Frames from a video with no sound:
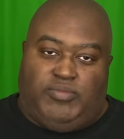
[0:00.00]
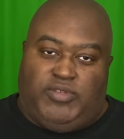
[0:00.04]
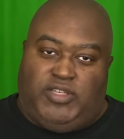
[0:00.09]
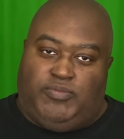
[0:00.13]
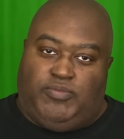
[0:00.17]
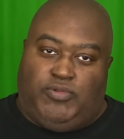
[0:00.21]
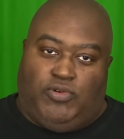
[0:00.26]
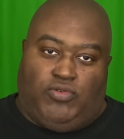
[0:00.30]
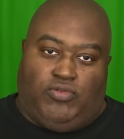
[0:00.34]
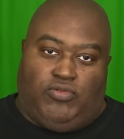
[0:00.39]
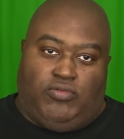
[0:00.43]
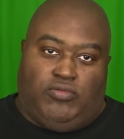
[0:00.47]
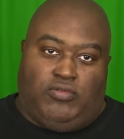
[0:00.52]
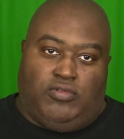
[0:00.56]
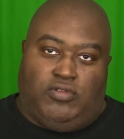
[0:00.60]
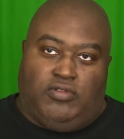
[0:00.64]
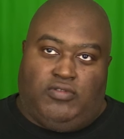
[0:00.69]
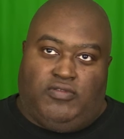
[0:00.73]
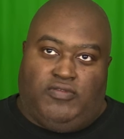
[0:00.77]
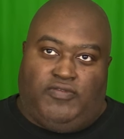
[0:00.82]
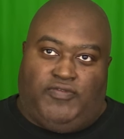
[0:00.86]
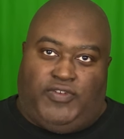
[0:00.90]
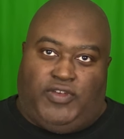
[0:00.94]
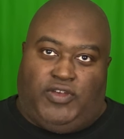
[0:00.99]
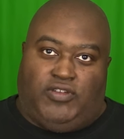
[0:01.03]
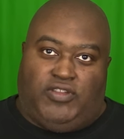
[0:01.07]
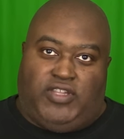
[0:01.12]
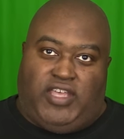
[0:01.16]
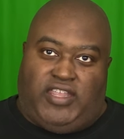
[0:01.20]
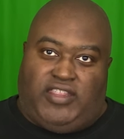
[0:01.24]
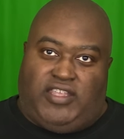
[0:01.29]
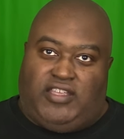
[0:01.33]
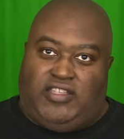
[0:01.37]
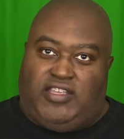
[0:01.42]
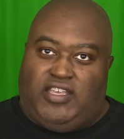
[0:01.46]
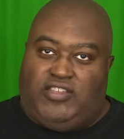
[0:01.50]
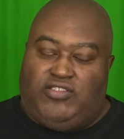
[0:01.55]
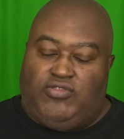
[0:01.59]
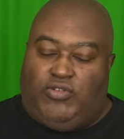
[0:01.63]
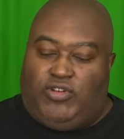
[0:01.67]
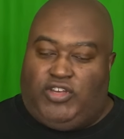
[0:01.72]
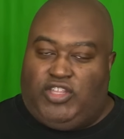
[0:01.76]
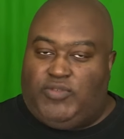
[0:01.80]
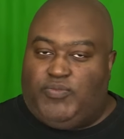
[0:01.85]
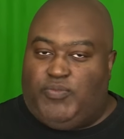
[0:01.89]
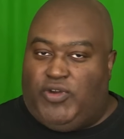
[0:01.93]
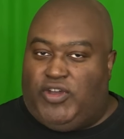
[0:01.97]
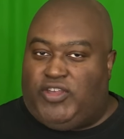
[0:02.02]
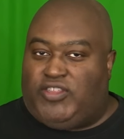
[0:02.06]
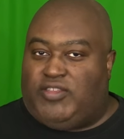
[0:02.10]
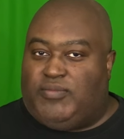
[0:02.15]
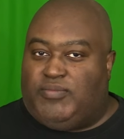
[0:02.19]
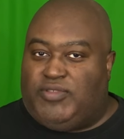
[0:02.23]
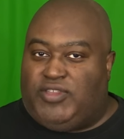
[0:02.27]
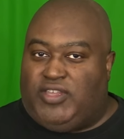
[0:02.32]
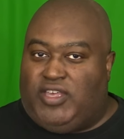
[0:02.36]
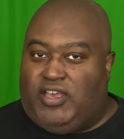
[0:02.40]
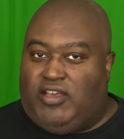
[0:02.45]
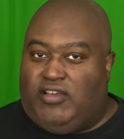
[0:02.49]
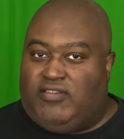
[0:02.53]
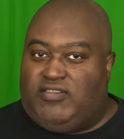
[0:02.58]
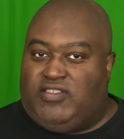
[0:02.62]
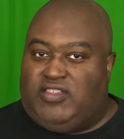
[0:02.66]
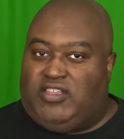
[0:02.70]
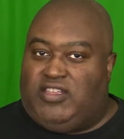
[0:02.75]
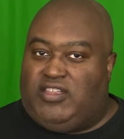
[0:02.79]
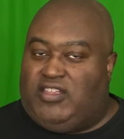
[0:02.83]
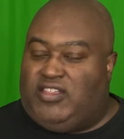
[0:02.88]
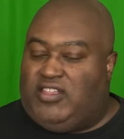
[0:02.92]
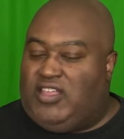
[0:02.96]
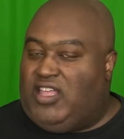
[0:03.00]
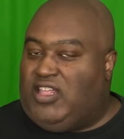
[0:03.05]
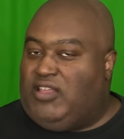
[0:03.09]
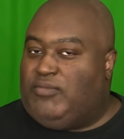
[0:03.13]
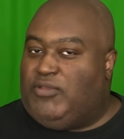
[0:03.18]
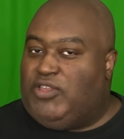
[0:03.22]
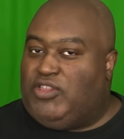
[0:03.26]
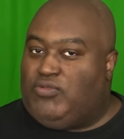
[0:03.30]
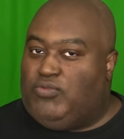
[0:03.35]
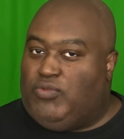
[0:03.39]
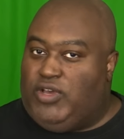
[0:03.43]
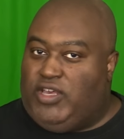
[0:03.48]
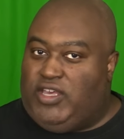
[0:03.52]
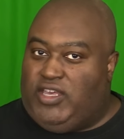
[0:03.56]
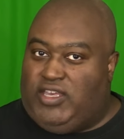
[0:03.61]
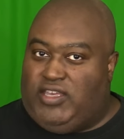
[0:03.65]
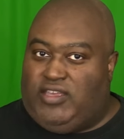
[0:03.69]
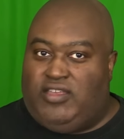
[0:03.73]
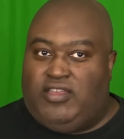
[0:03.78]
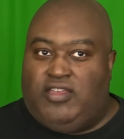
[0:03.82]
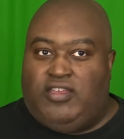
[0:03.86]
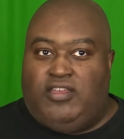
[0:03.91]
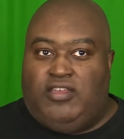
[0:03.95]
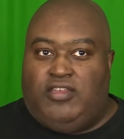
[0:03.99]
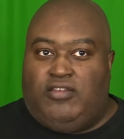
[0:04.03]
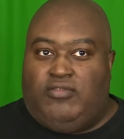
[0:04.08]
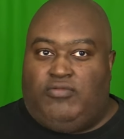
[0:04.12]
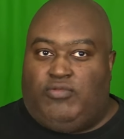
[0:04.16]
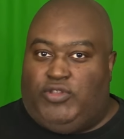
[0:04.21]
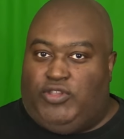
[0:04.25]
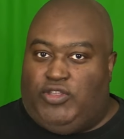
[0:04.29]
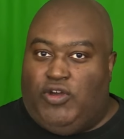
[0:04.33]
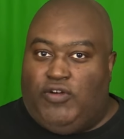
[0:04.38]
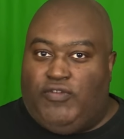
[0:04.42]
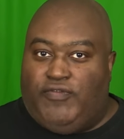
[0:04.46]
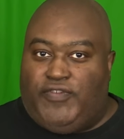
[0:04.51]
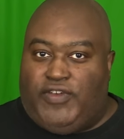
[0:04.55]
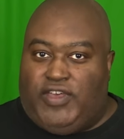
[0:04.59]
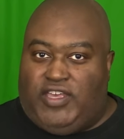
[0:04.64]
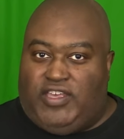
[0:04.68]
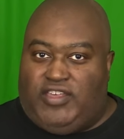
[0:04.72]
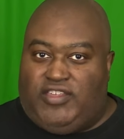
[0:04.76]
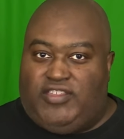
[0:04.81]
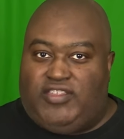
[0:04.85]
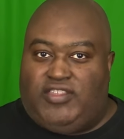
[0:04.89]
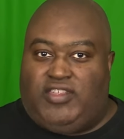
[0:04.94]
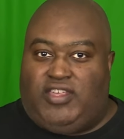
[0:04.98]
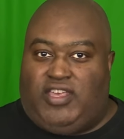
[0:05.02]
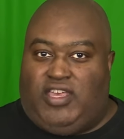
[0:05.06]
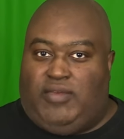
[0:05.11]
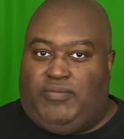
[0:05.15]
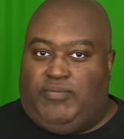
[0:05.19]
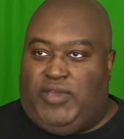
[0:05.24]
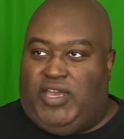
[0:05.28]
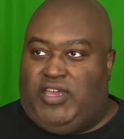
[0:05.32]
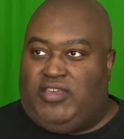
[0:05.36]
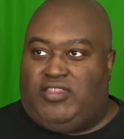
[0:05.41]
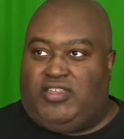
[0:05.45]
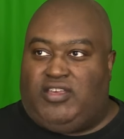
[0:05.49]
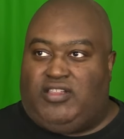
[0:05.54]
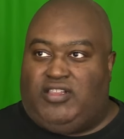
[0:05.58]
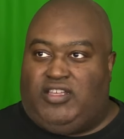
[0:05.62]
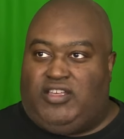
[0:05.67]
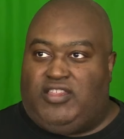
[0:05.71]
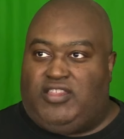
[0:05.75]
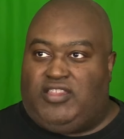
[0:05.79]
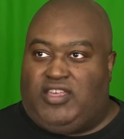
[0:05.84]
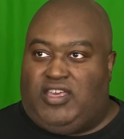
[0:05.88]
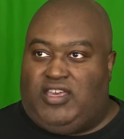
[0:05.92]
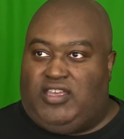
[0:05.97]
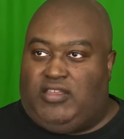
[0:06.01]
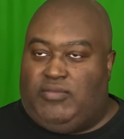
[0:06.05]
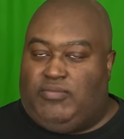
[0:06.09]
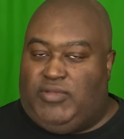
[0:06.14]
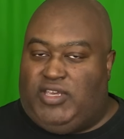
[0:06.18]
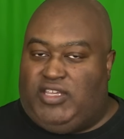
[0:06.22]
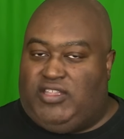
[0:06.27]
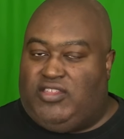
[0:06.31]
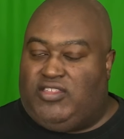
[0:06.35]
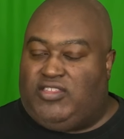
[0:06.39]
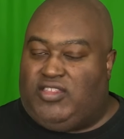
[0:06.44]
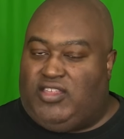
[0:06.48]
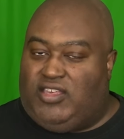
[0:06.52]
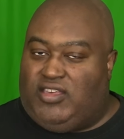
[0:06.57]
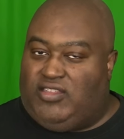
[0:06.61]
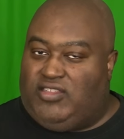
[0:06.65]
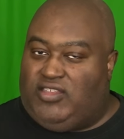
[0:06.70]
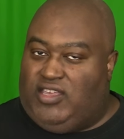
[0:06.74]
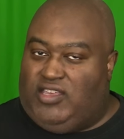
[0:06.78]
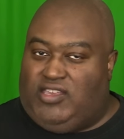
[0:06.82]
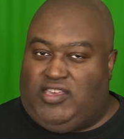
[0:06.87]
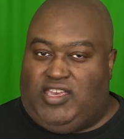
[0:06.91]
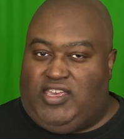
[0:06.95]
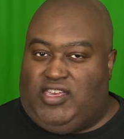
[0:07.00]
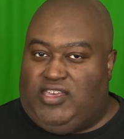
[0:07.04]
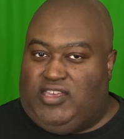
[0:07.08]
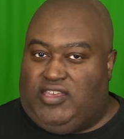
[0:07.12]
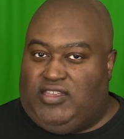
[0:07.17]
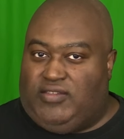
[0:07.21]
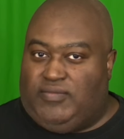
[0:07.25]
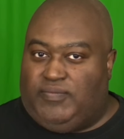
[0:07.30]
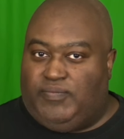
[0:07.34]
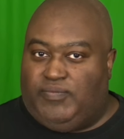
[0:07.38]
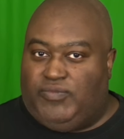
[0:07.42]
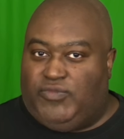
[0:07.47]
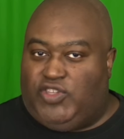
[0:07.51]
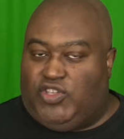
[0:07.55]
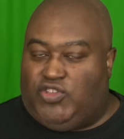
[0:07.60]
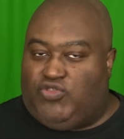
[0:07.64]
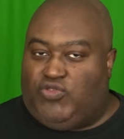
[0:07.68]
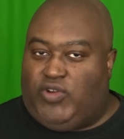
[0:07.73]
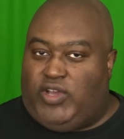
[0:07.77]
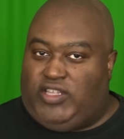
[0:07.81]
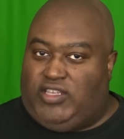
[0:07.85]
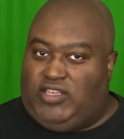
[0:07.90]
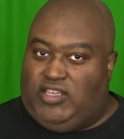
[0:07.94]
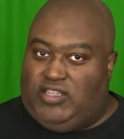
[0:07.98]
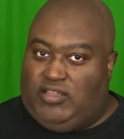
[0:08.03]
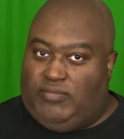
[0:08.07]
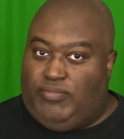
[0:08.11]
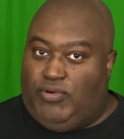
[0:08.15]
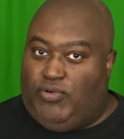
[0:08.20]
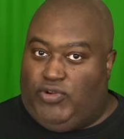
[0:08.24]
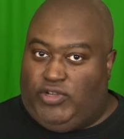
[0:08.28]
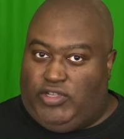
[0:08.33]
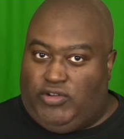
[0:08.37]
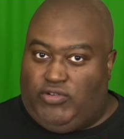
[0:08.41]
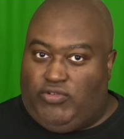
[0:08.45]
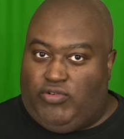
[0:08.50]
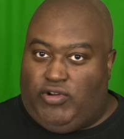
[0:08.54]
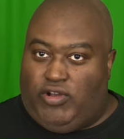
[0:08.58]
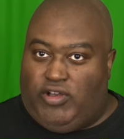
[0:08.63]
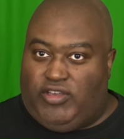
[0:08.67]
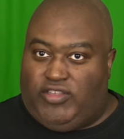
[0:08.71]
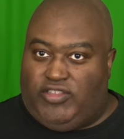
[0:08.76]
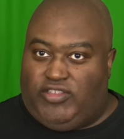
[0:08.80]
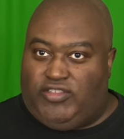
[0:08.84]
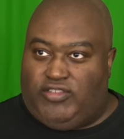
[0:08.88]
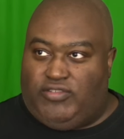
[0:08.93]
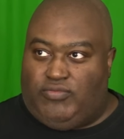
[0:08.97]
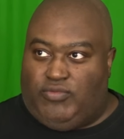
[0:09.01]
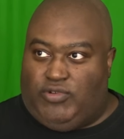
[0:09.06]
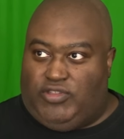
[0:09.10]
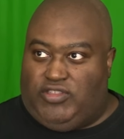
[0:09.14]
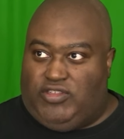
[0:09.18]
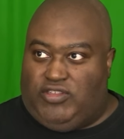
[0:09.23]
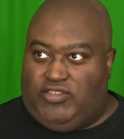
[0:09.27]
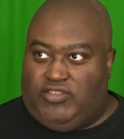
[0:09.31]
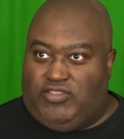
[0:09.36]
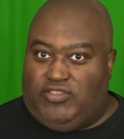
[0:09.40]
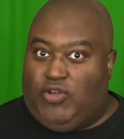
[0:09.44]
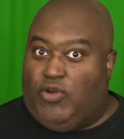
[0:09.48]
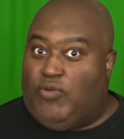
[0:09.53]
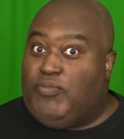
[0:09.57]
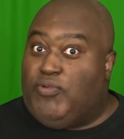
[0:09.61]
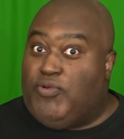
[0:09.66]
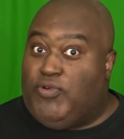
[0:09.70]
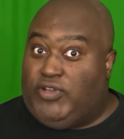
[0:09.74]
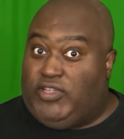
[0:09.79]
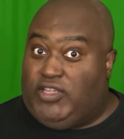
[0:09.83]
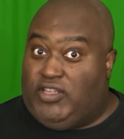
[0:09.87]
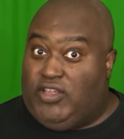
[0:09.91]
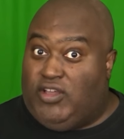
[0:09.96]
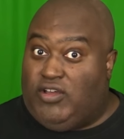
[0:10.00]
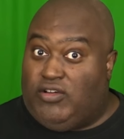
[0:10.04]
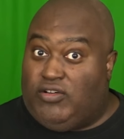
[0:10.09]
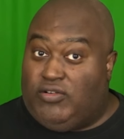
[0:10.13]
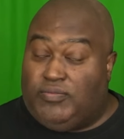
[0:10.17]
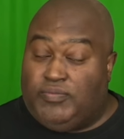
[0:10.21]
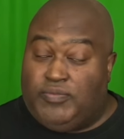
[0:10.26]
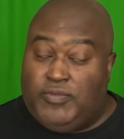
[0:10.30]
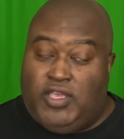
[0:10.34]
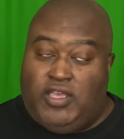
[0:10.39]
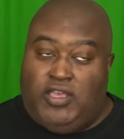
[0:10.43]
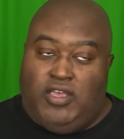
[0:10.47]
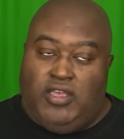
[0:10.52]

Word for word: People feel that they need to express themselves in an anonymous way with no face, and basically say the meanest things they can to try to get a point across, which is no point at all.